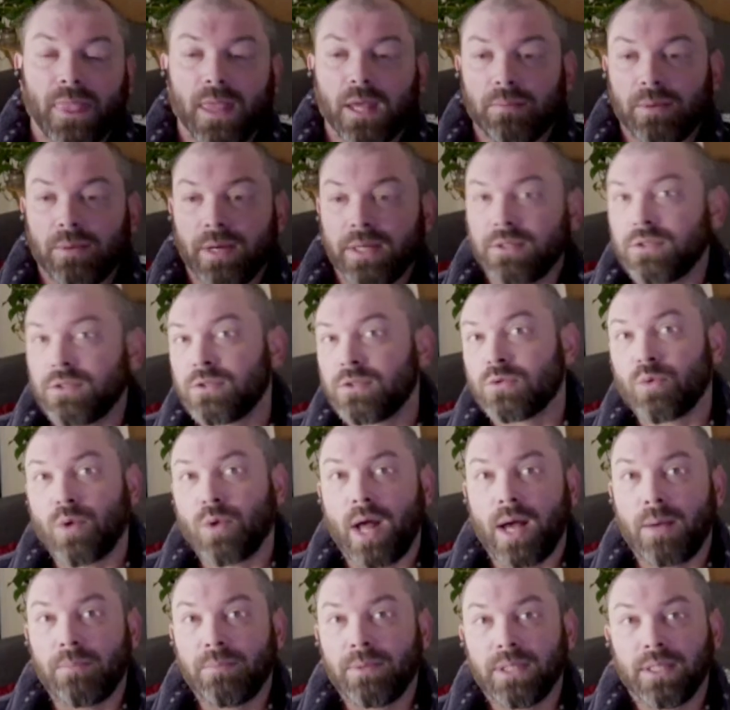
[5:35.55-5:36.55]
by just
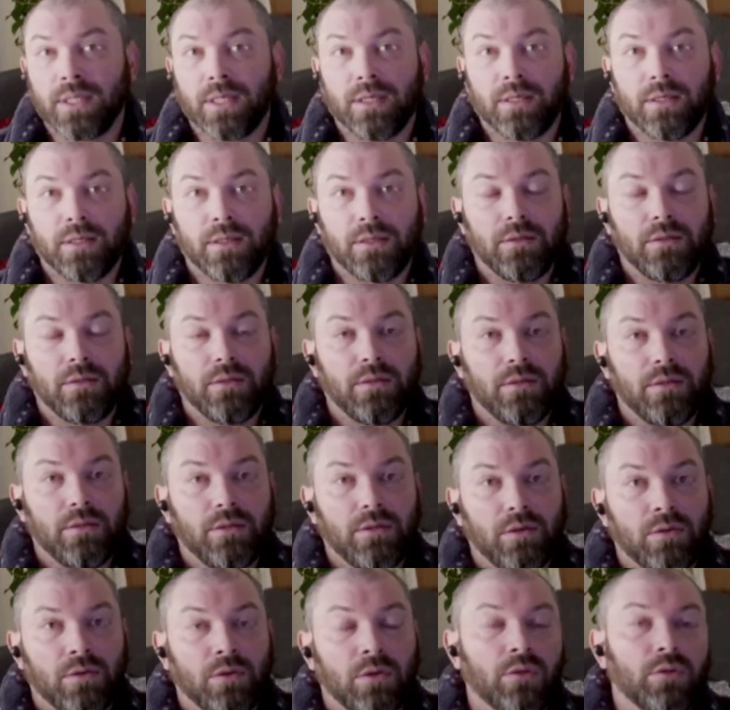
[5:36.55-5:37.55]
dropping in
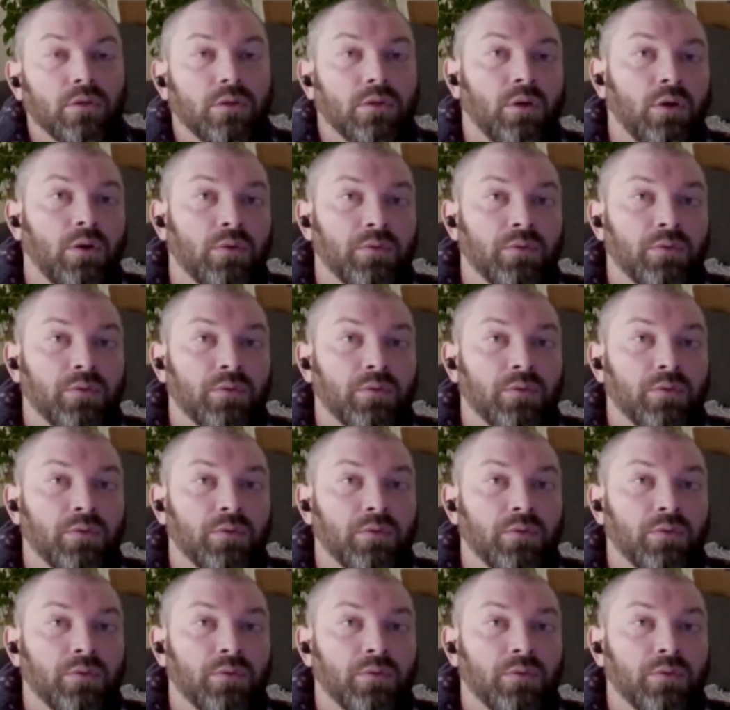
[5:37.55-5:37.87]
all